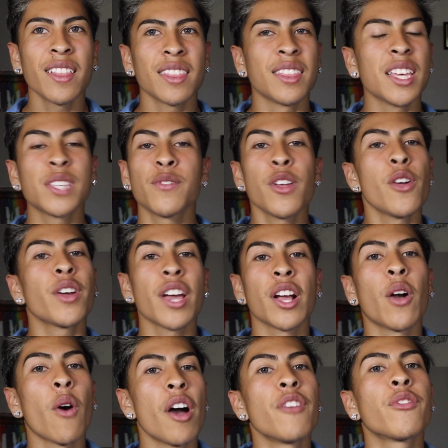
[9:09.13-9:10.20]
this video
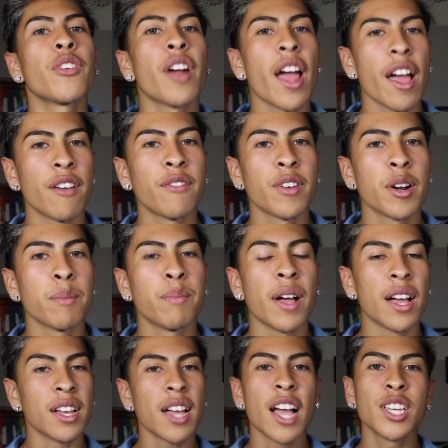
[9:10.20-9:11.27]
can go on forever,
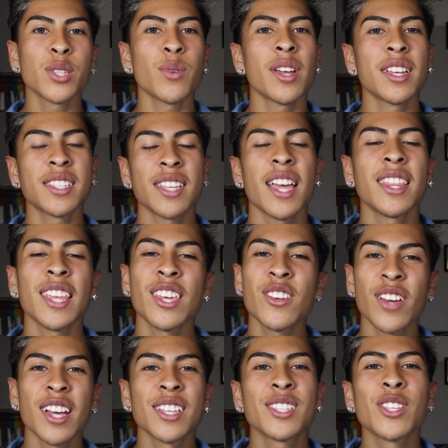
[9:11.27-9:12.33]
but I just want to say thank
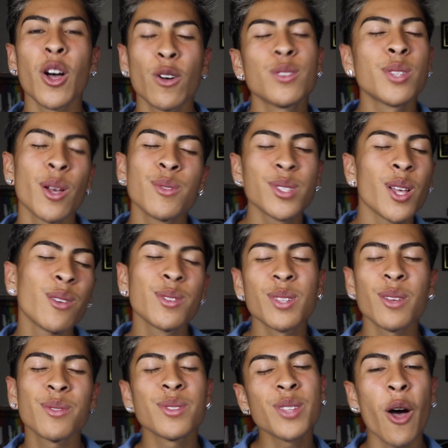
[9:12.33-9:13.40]
you guys so
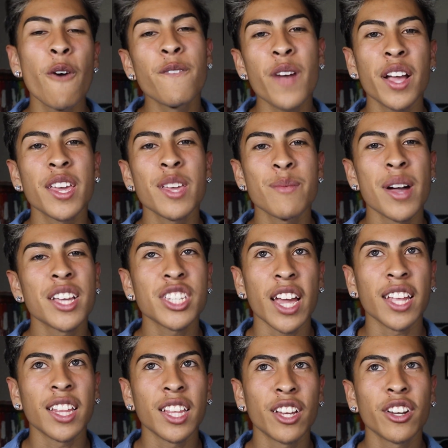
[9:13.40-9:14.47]
fucking much.
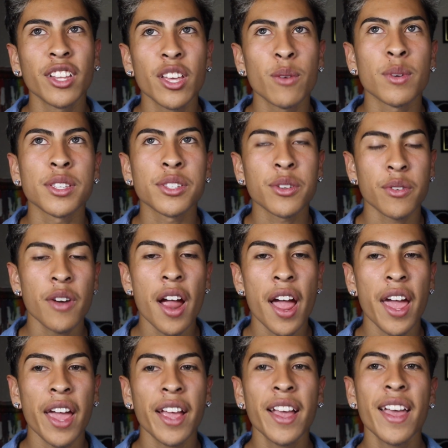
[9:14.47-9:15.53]
I literally was
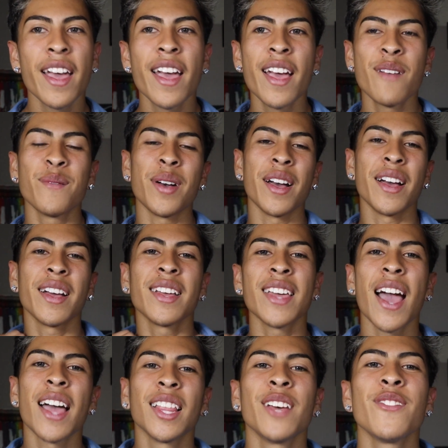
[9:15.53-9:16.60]
crying, but
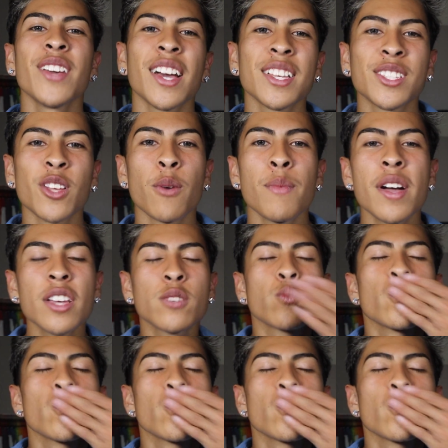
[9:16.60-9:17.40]
yeah, I love you guys so much.